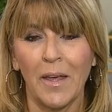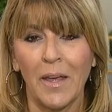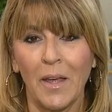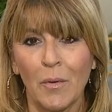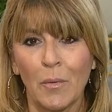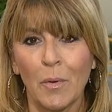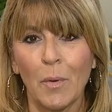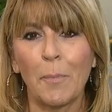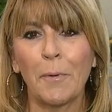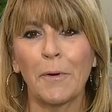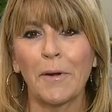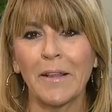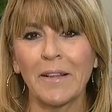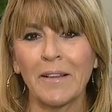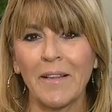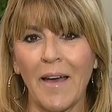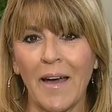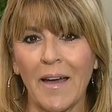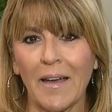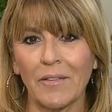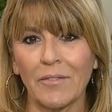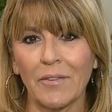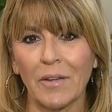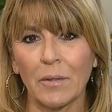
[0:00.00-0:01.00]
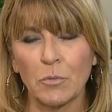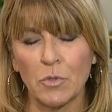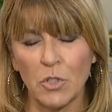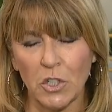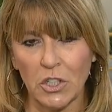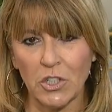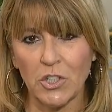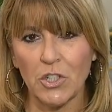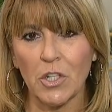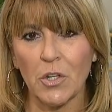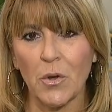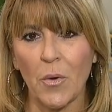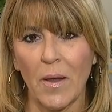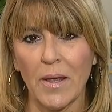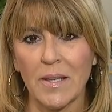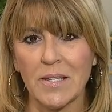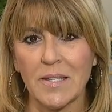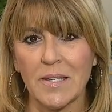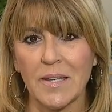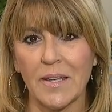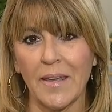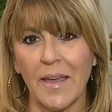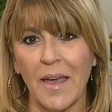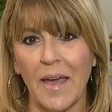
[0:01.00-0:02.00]
Reporting live, I'm Gigi
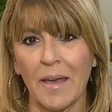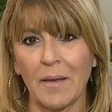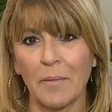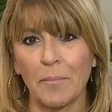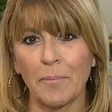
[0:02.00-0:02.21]
Graciette.